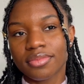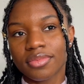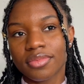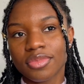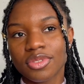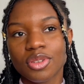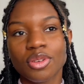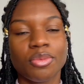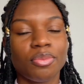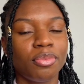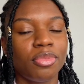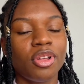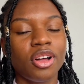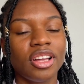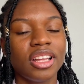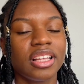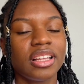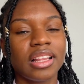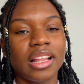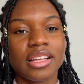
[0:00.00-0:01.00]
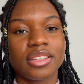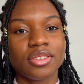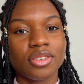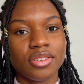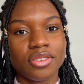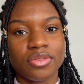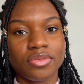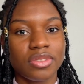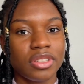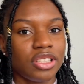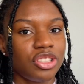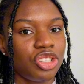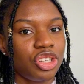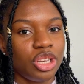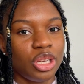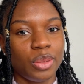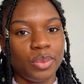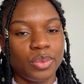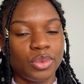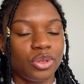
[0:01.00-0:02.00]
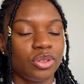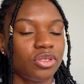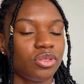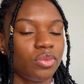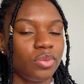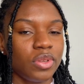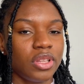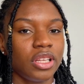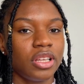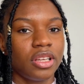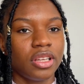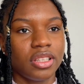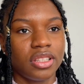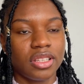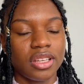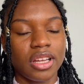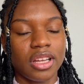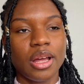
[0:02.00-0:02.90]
So Block in Glasgow is really cheap, so it's really good.